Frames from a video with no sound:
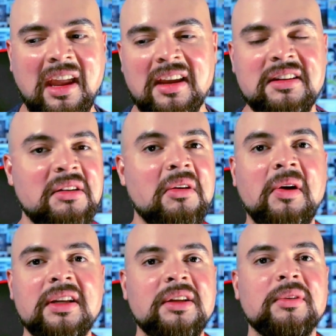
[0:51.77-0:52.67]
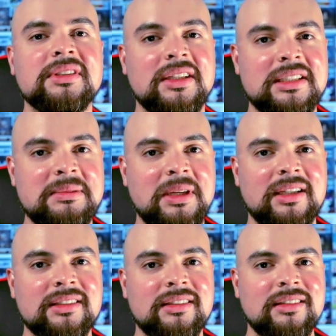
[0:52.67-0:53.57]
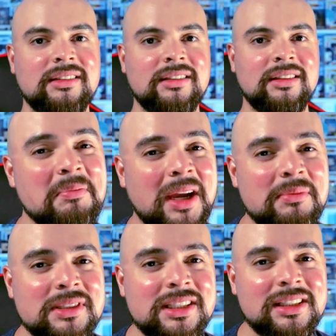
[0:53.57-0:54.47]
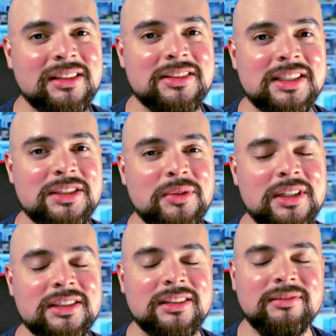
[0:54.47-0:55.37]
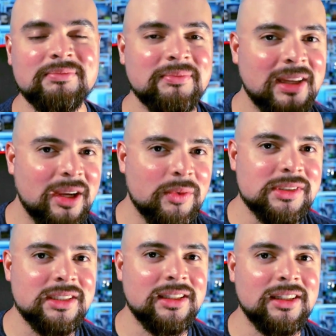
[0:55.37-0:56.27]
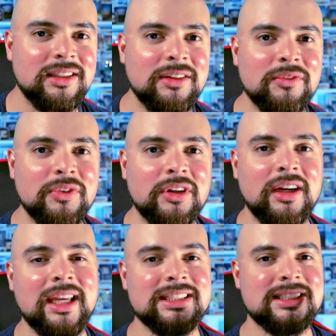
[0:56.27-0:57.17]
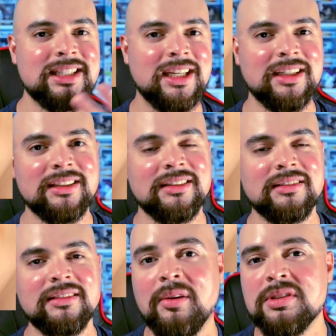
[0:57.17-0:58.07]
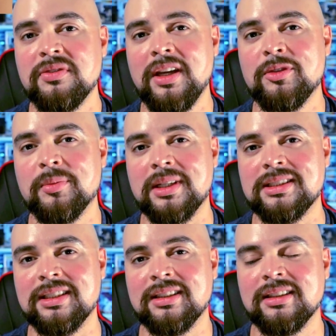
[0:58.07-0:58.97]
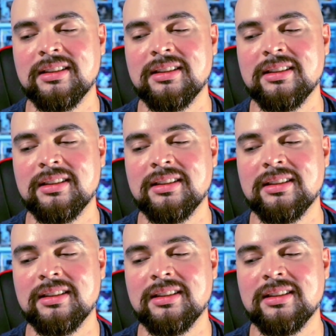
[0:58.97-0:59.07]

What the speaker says: I had no idea what to expect. In my particular situation, I wasn't looking for aesthetic. I was fine with my teeth.